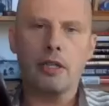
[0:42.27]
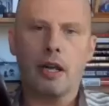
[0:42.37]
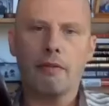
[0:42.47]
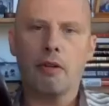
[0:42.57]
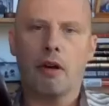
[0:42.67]
great to
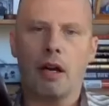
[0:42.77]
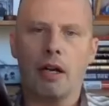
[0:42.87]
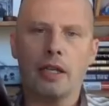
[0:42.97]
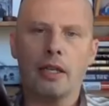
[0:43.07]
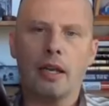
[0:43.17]
have you
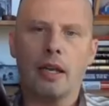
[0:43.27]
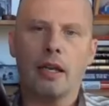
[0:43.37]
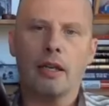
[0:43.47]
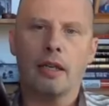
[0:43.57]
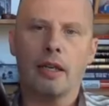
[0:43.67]
on
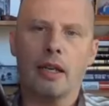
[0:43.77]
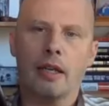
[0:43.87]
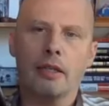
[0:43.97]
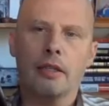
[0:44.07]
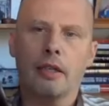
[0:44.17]
again.
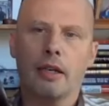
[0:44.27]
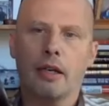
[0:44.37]
And